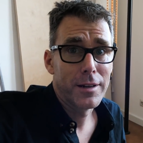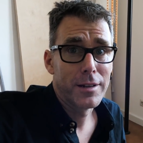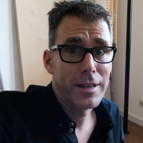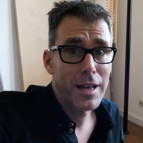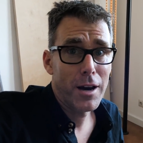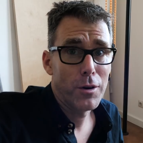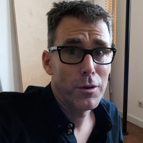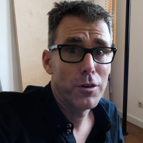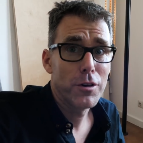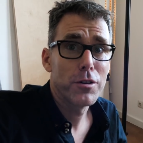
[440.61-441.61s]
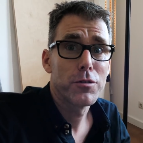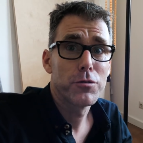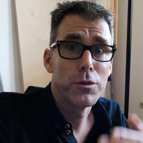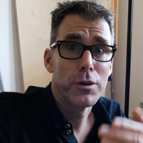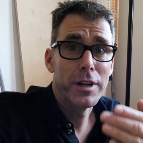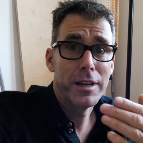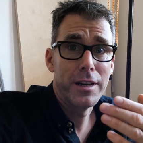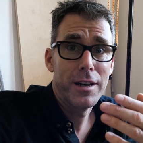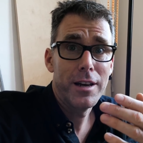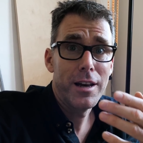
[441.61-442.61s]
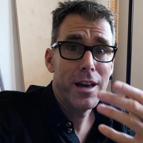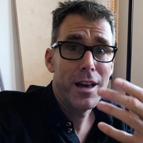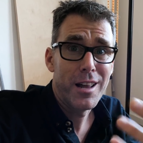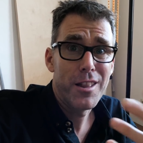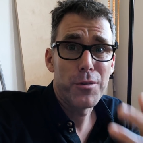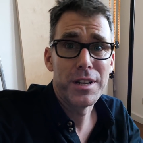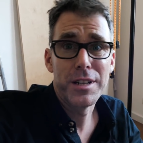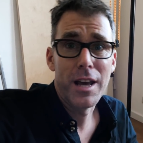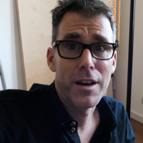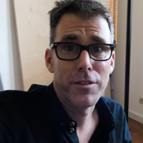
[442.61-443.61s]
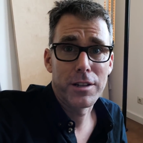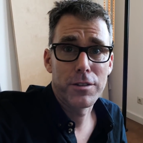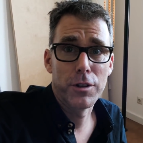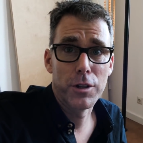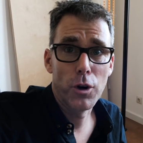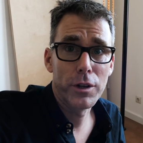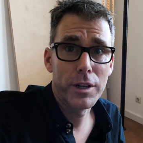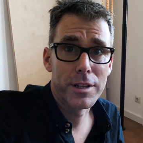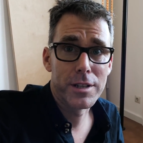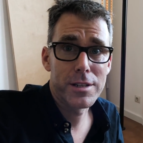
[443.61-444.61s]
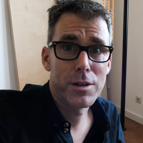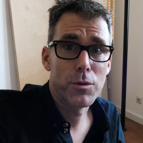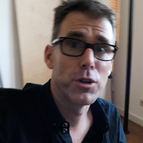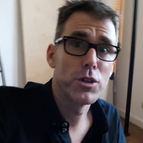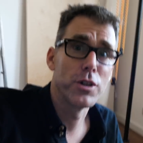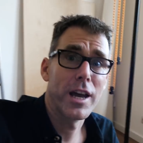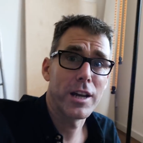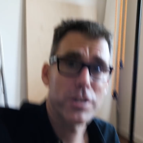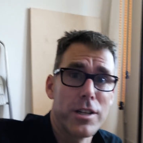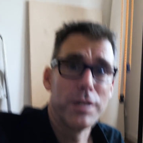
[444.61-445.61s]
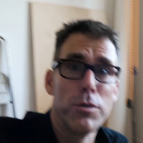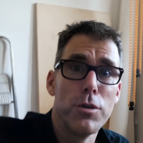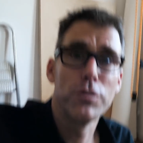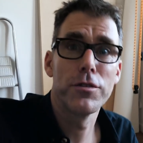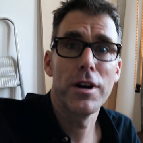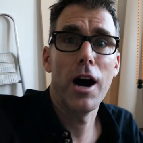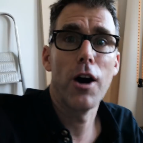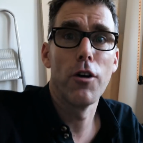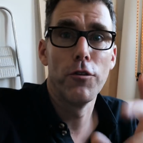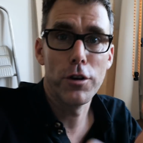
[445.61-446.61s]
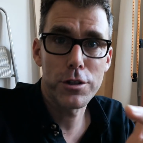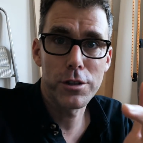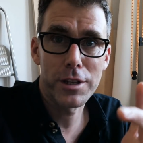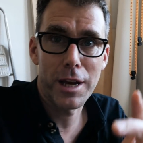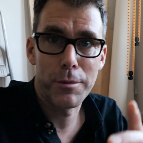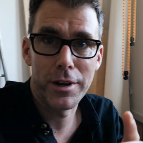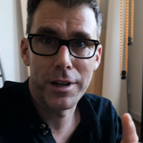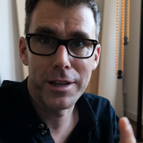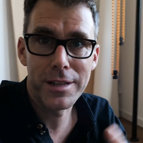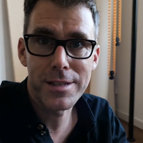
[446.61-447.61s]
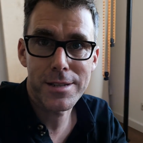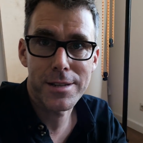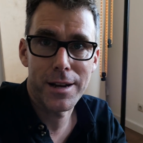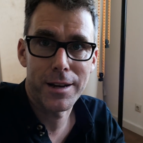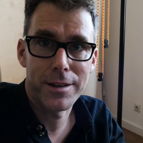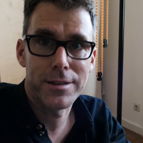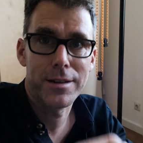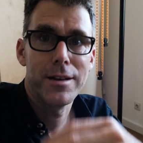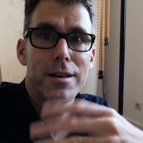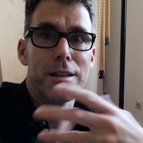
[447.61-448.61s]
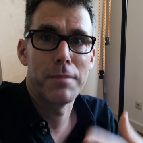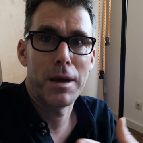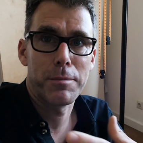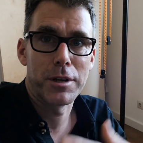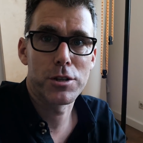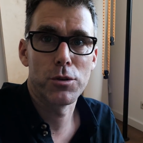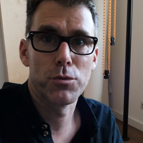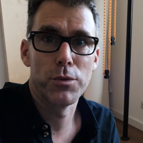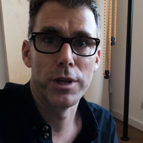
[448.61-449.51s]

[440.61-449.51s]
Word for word: And now for a 3D effect for the audience, we should actually move our virtual camera inside the mapping software.